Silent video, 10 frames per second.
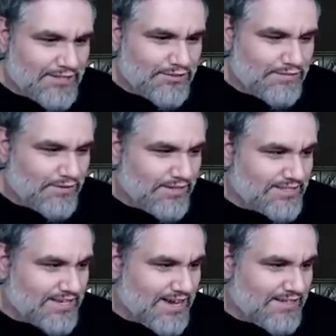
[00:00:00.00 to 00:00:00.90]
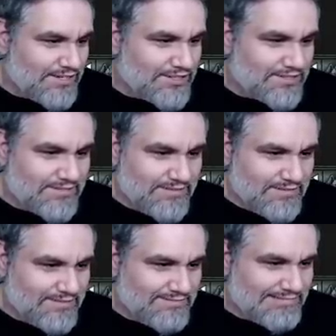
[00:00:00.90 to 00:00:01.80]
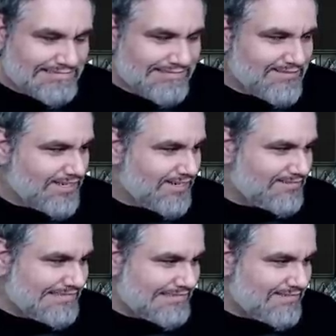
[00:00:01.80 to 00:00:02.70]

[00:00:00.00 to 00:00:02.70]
like turn four this guy and then just, you know.